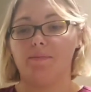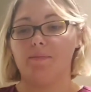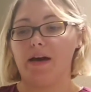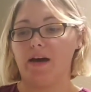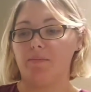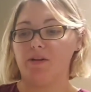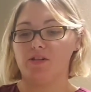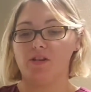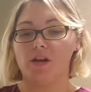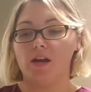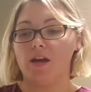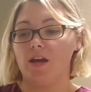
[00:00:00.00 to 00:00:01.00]
how much
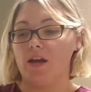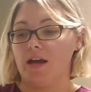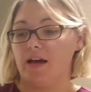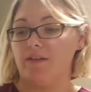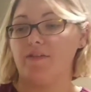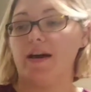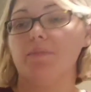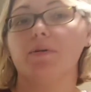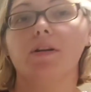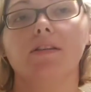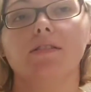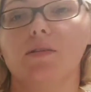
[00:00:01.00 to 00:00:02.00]

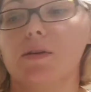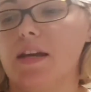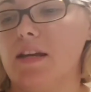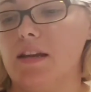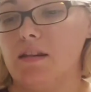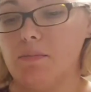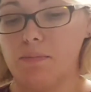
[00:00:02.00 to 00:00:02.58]
fibrin is located in the